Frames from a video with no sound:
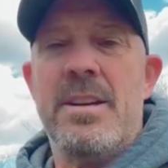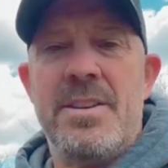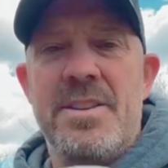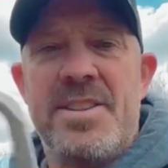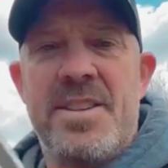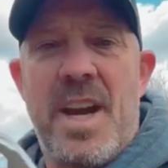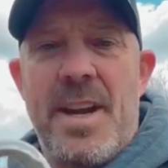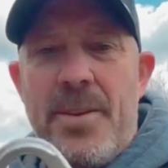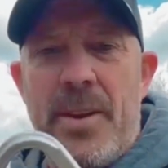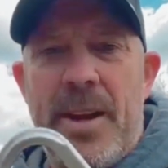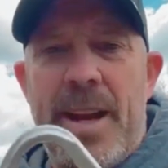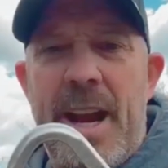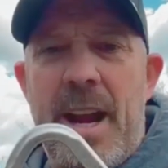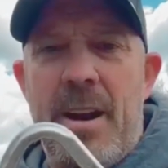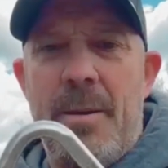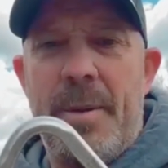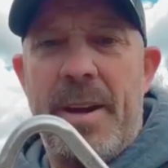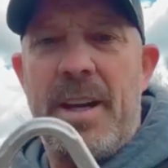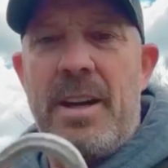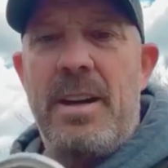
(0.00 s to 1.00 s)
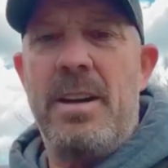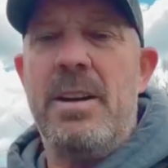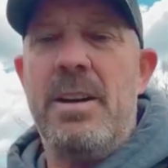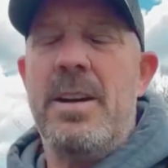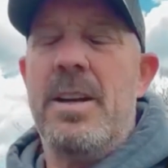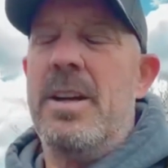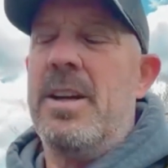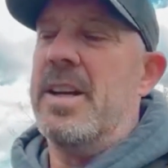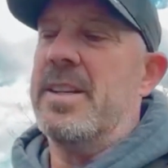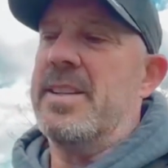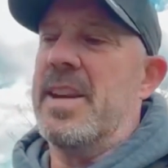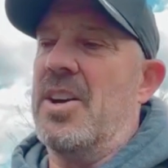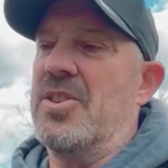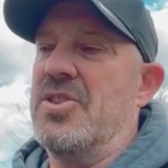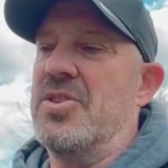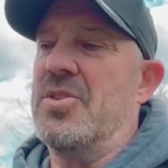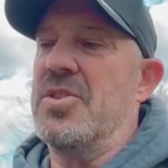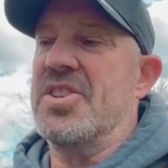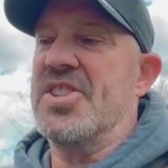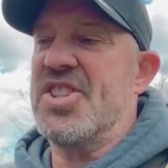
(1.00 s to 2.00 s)
Cypher carabiner,
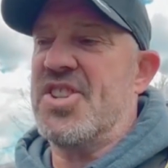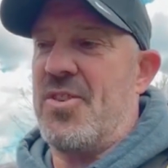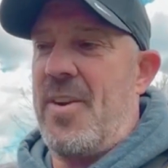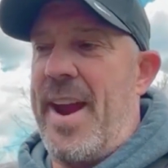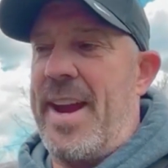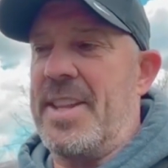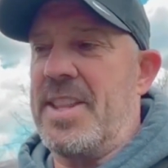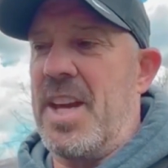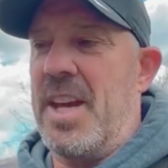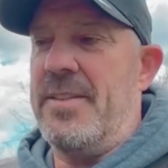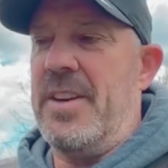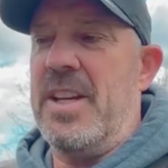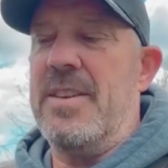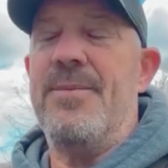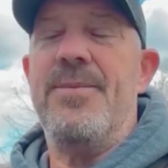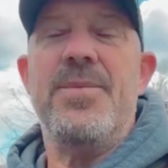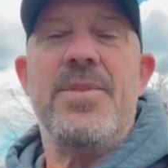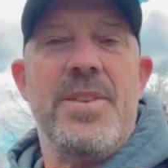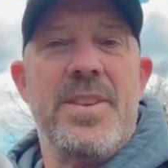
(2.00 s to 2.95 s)
tells you the strength of it.